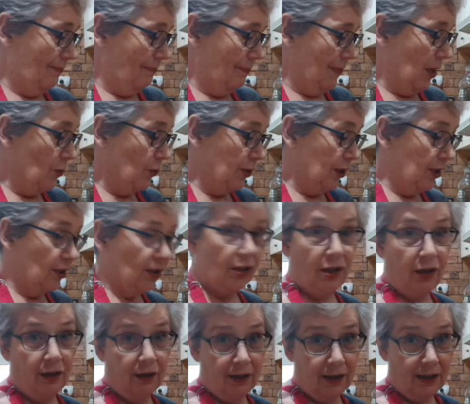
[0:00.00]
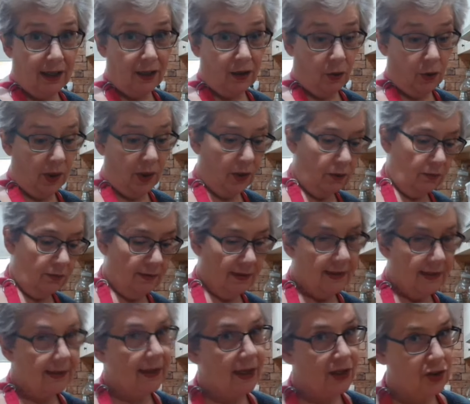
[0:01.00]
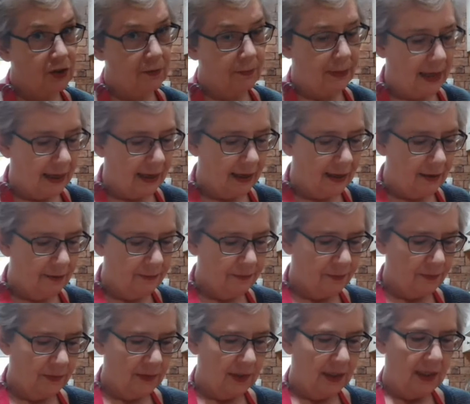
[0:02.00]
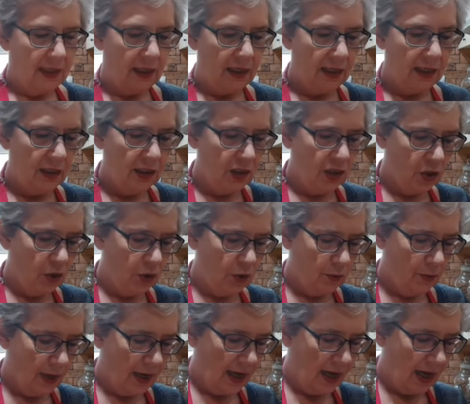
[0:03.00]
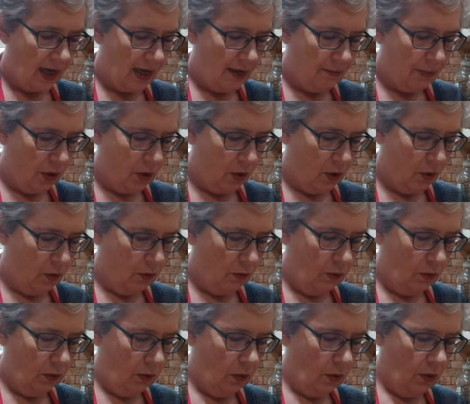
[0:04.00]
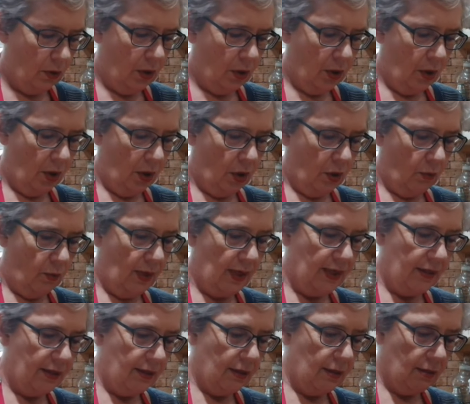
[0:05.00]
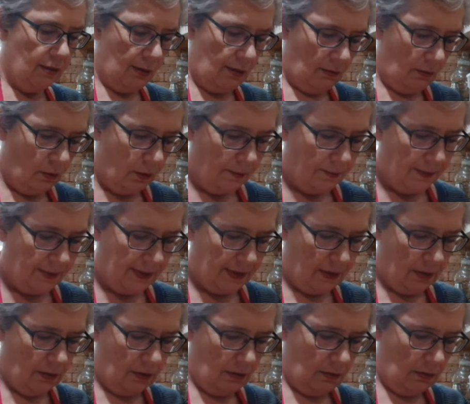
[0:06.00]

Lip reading: melted coconut oil slash butter into a bowl with, oops,